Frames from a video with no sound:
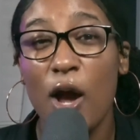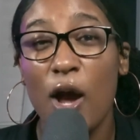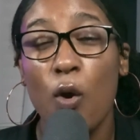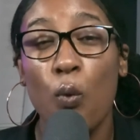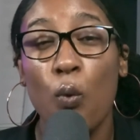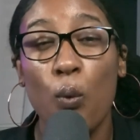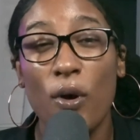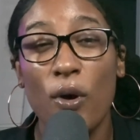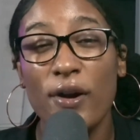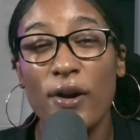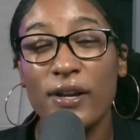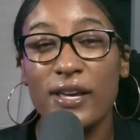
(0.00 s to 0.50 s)

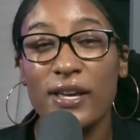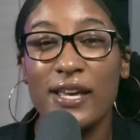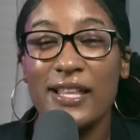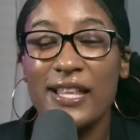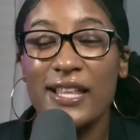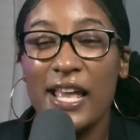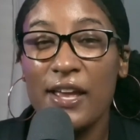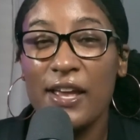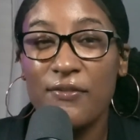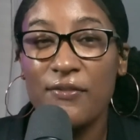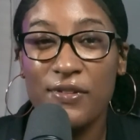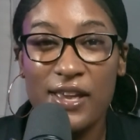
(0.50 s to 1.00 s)
work
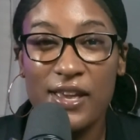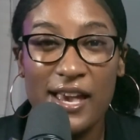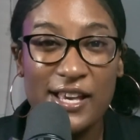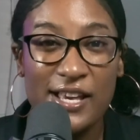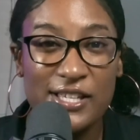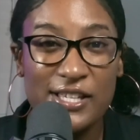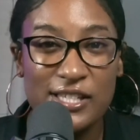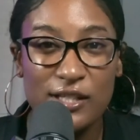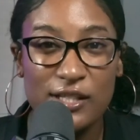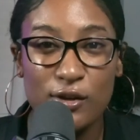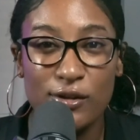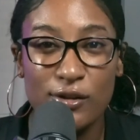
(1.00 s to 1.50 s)
in
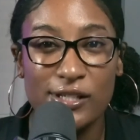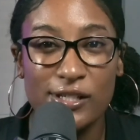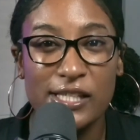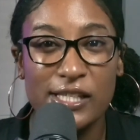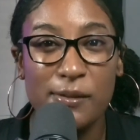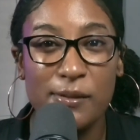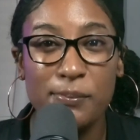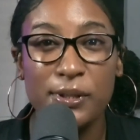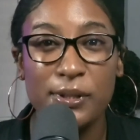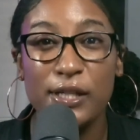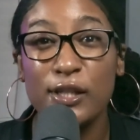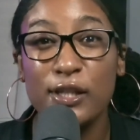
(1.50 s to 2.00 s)
aviation, or
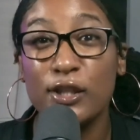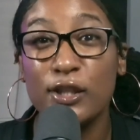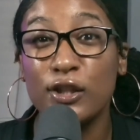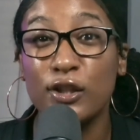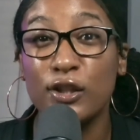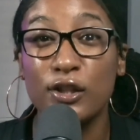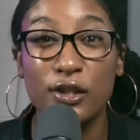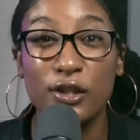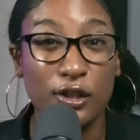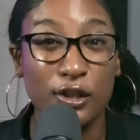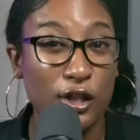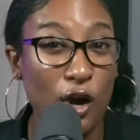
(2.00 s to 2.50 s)
simply
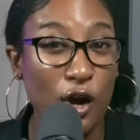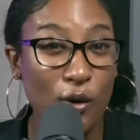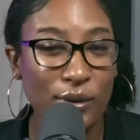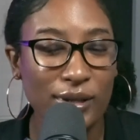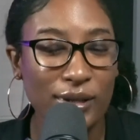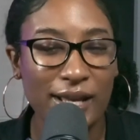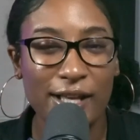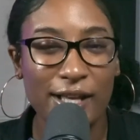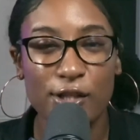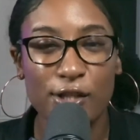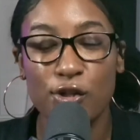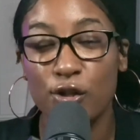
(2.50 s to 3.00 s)

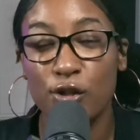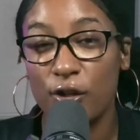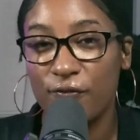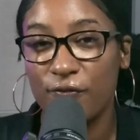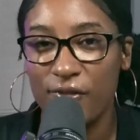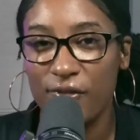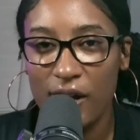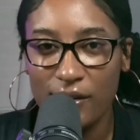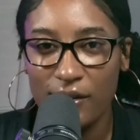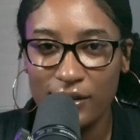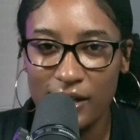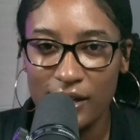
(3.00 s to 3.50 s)
donate to their
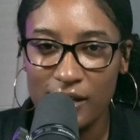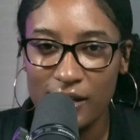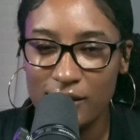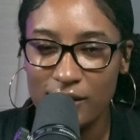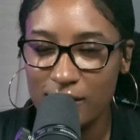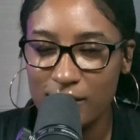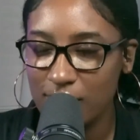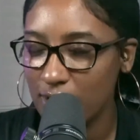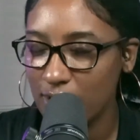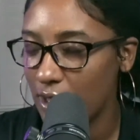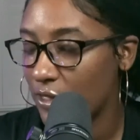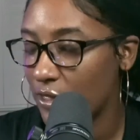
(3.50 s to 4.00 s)

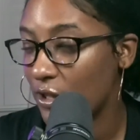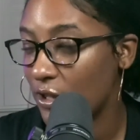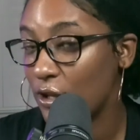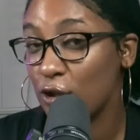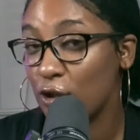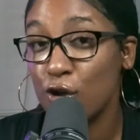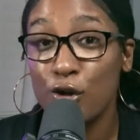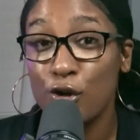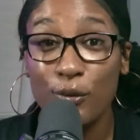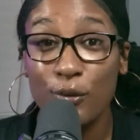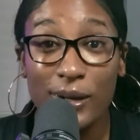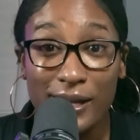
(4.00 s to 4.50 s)
foundation,
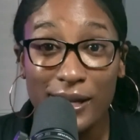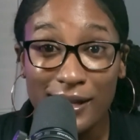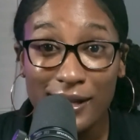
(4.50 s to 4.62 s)
then you're